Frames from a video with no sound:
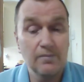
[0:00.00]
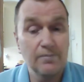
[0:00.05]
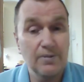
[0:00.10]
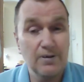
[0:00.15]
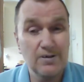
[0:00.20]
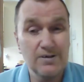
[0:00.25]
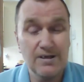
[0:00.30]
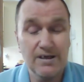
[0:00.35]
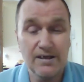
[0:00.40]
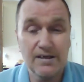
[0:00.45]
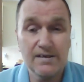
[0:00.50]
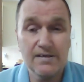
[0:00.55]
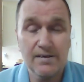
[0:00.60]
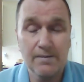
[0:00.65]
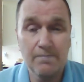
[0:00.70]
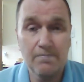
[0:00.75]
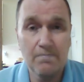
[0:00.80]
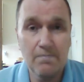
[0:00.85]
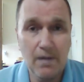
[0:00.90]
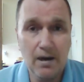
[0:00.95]
because it is the
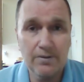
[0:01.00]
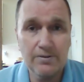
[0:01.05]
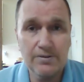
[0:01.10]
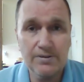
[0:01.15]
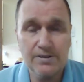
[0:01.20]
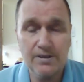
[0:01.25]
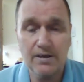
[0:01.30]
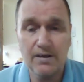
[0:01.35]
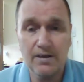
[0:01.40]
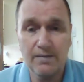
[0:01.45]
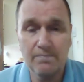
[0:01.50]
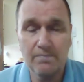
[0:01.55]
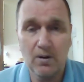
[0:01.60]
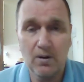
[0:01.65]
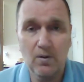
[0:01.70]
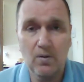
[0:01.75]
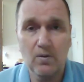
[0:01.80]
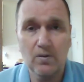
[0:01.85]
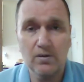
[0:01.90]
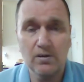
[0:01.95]
most
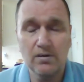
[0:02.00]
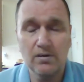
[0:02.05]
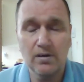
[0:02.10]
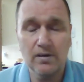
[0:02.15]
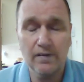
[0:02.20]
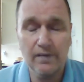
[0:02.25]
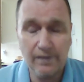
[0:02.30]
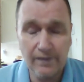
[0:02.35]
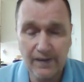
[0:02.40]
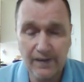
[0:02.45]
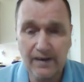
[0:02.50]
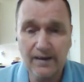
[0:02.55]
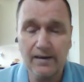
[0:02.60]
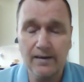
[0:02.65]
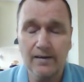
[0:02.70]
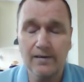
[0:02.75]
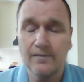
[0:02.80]
important thing.